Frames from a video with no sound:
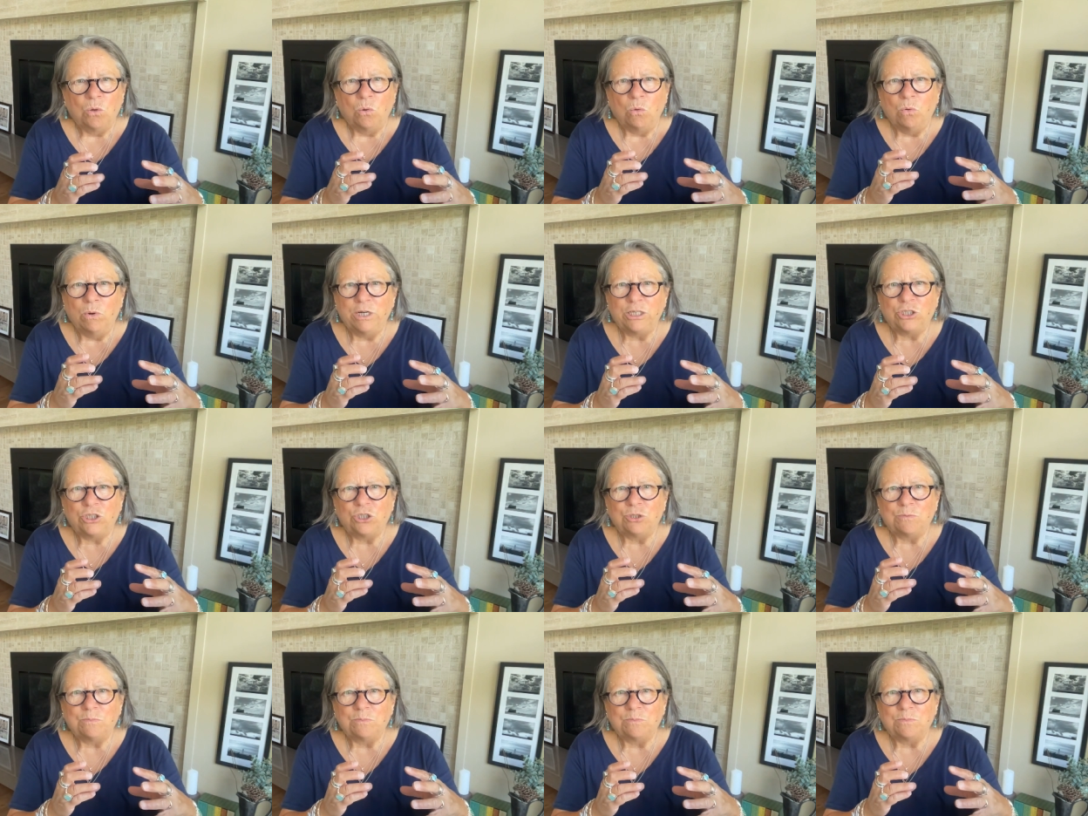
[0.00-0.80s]

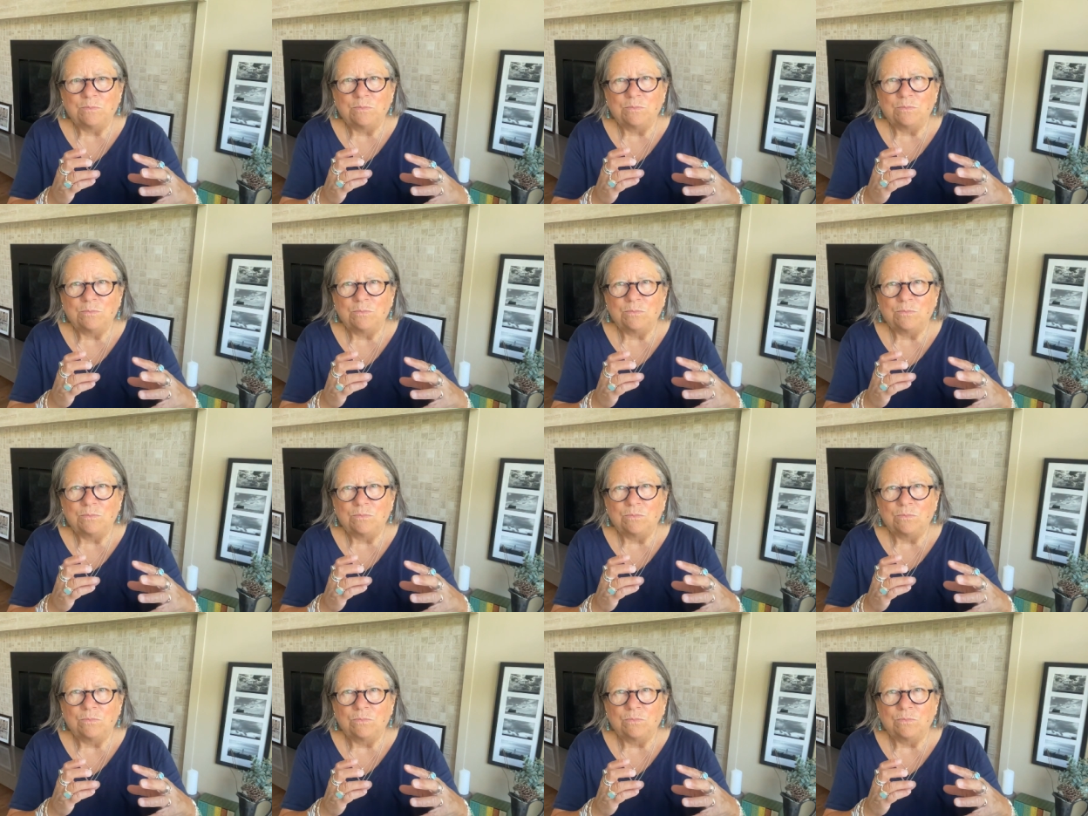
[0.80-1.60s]
which
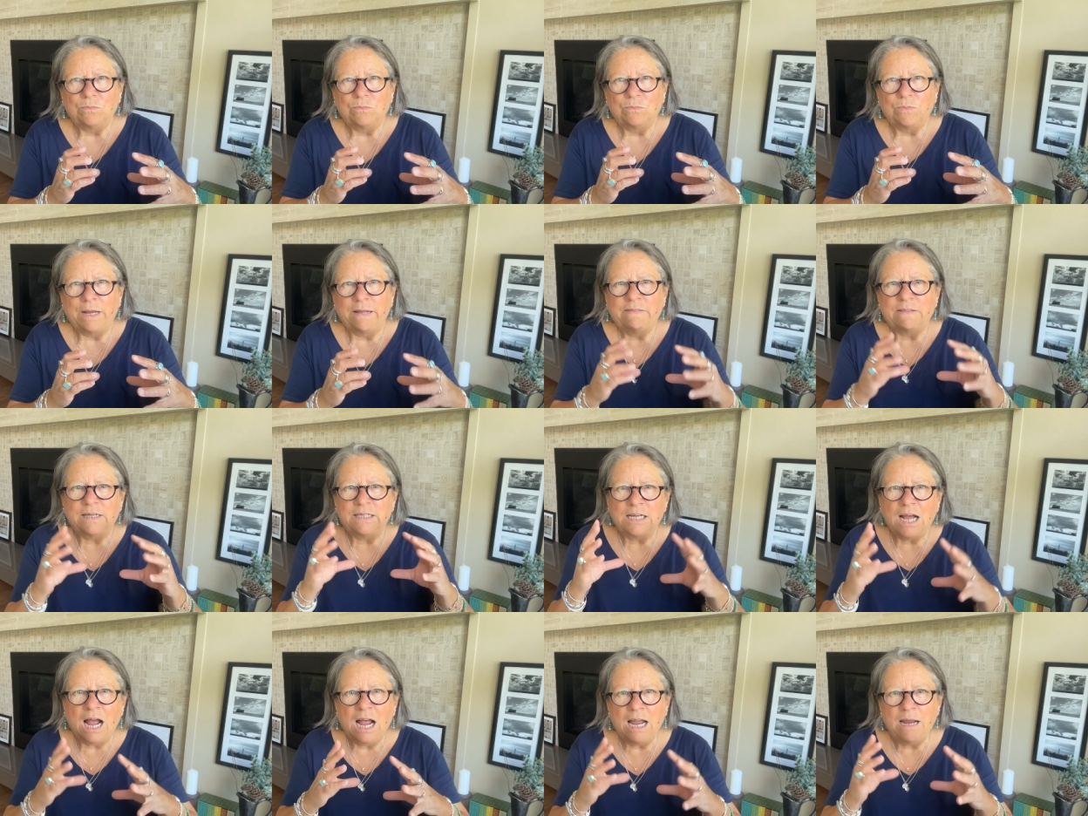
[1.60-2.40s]
at the
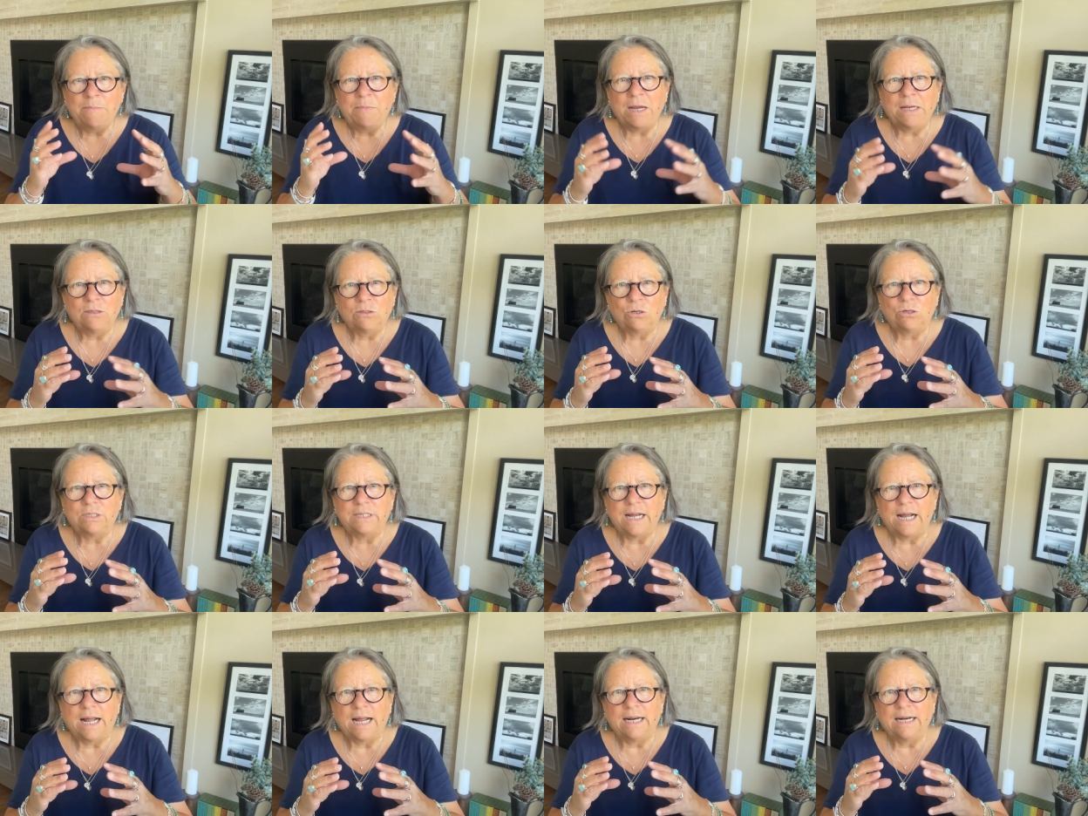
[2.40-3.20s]
time I looked
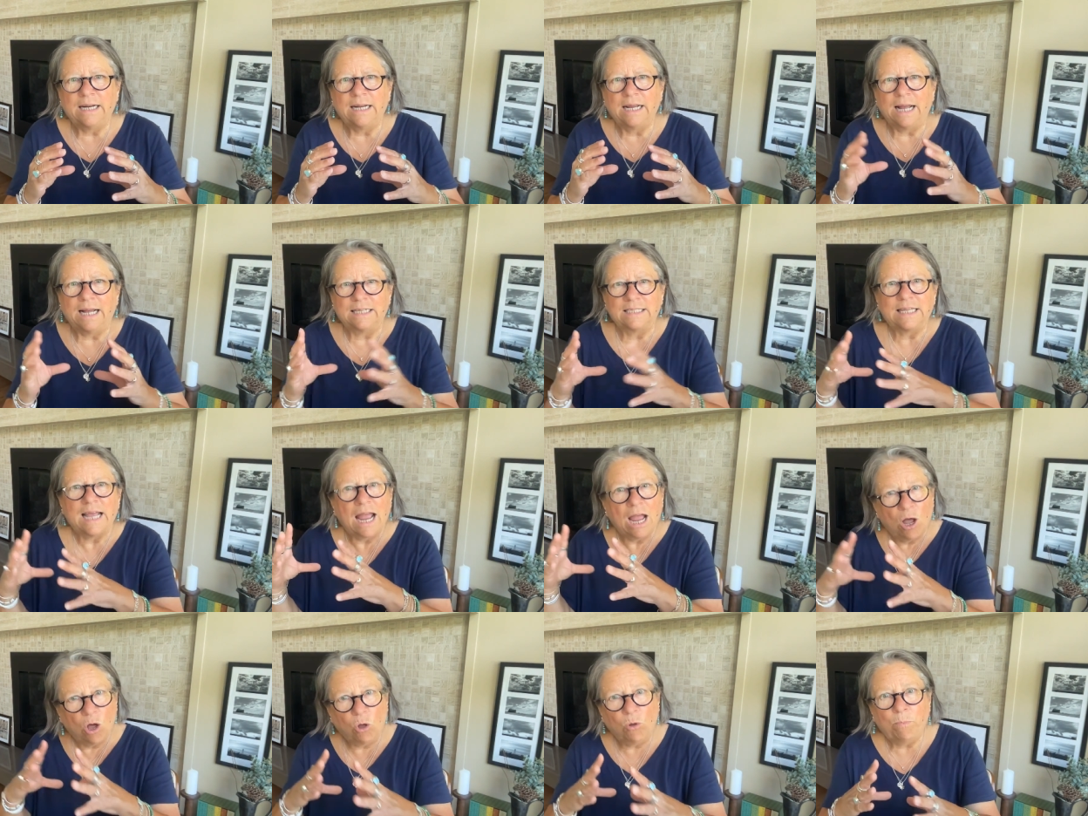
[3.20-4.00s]
at as
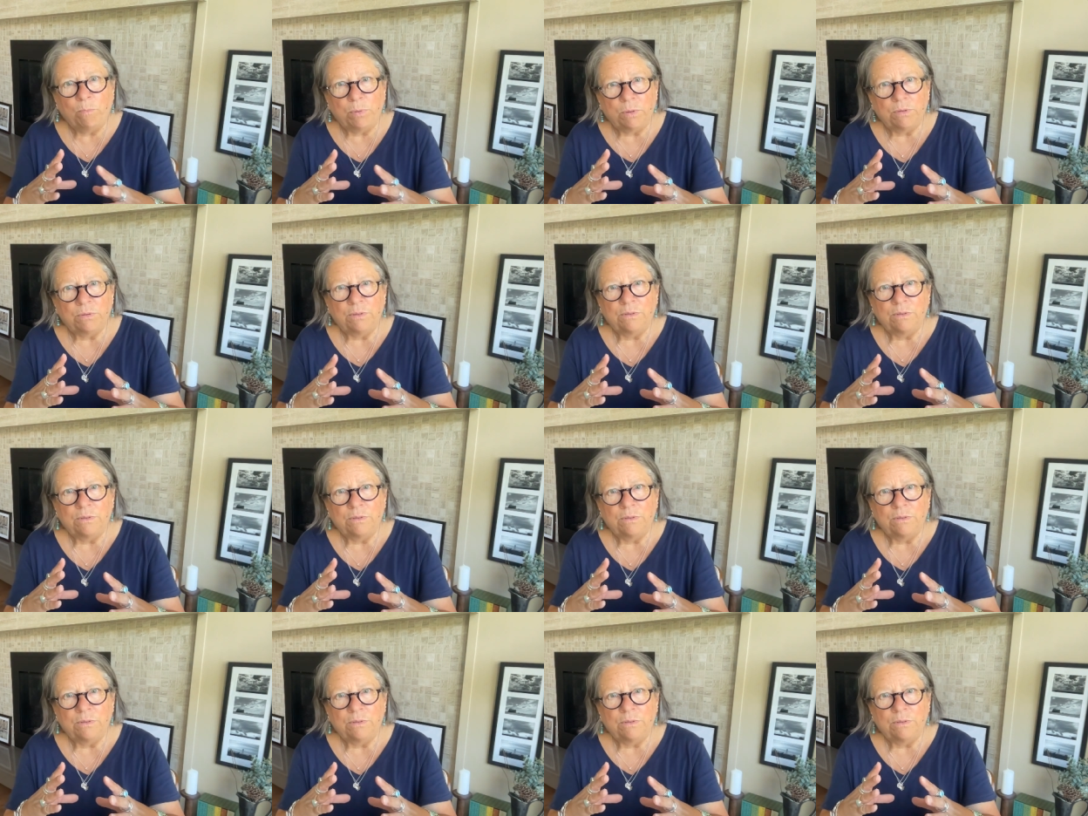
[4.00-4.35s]
help.